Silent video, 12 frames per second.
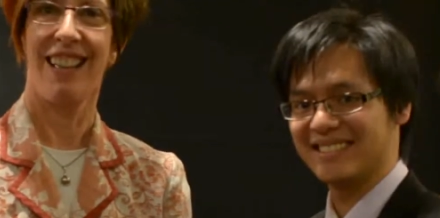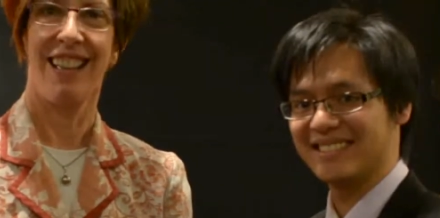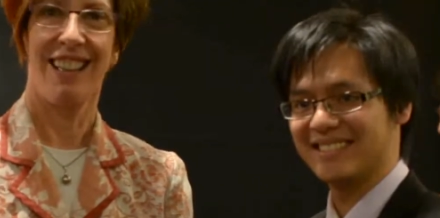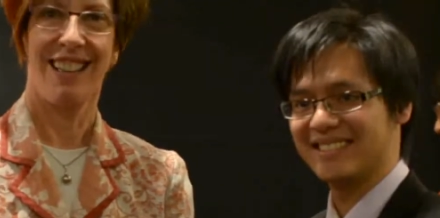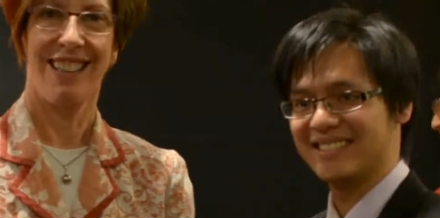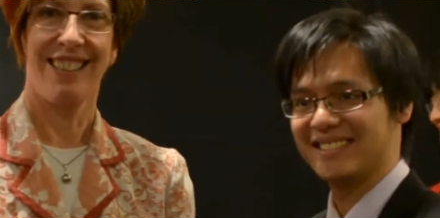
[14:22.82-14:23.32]

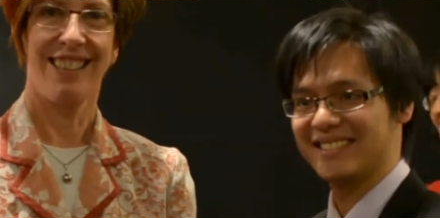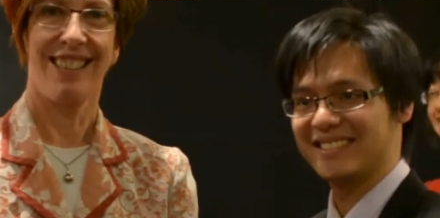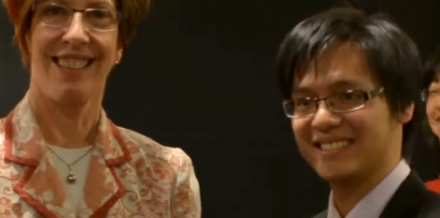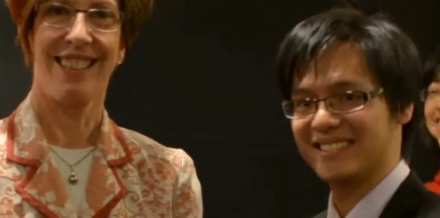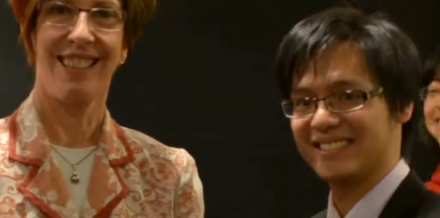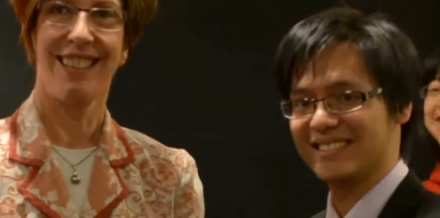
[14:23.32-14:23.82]

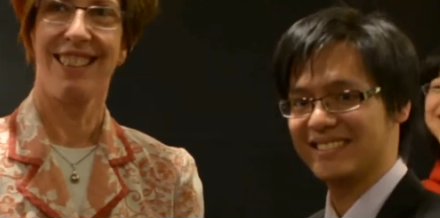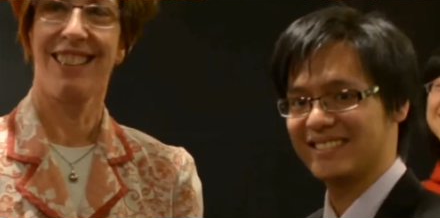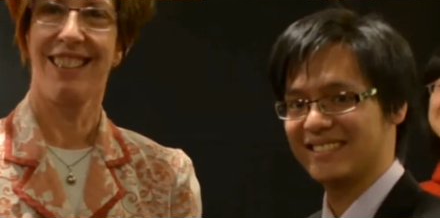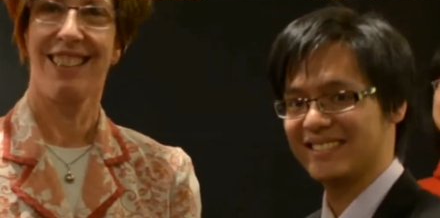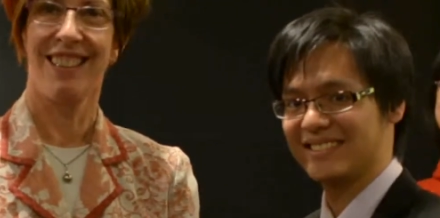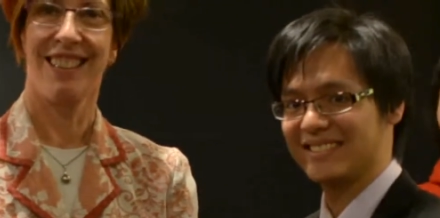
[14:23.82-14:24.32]

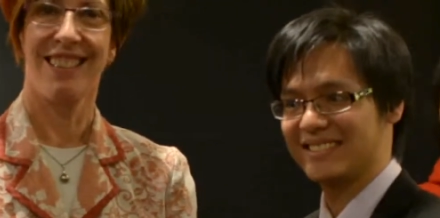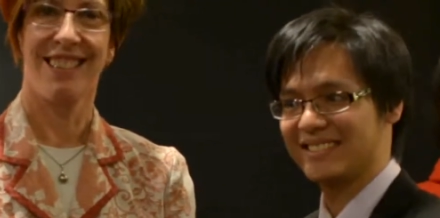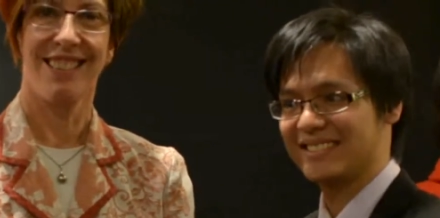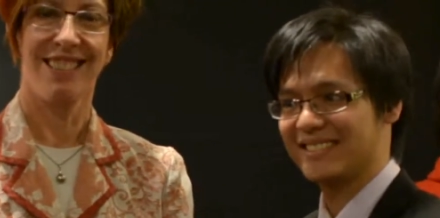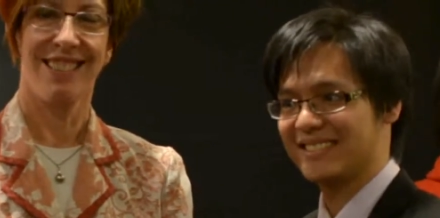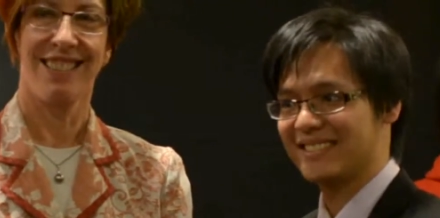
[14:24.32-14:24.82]

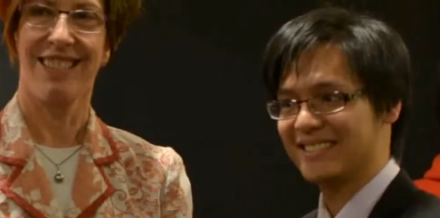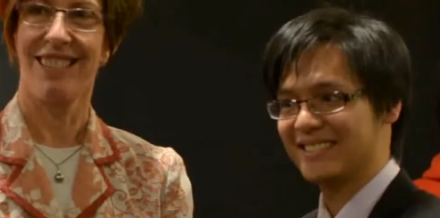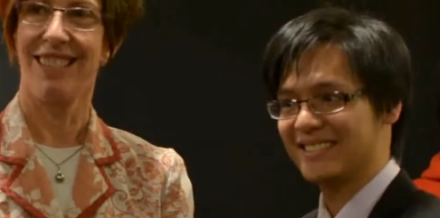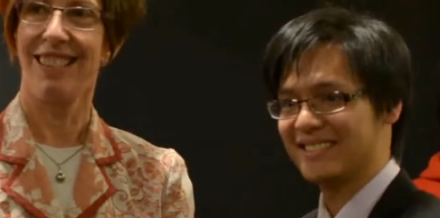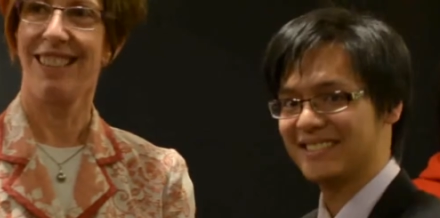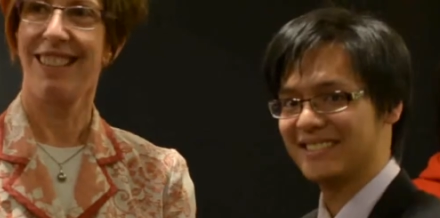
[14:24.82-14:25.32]

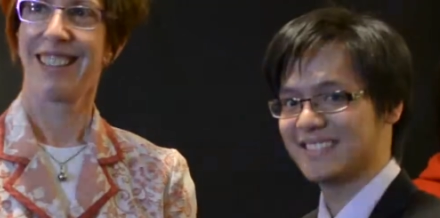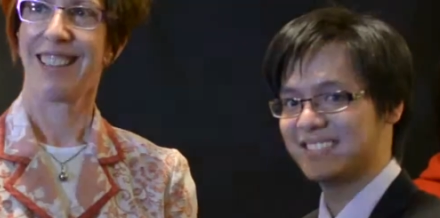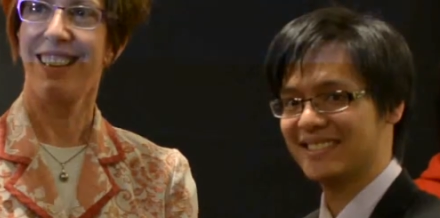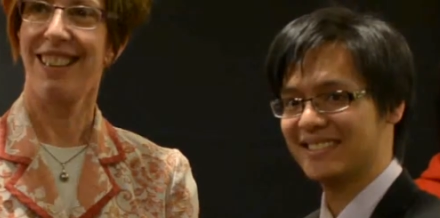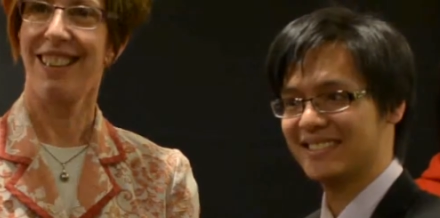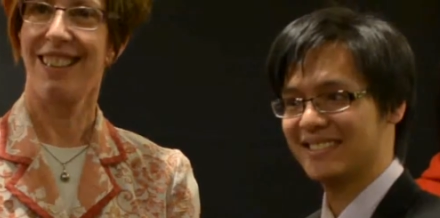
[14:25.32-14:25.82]
(no one is talking)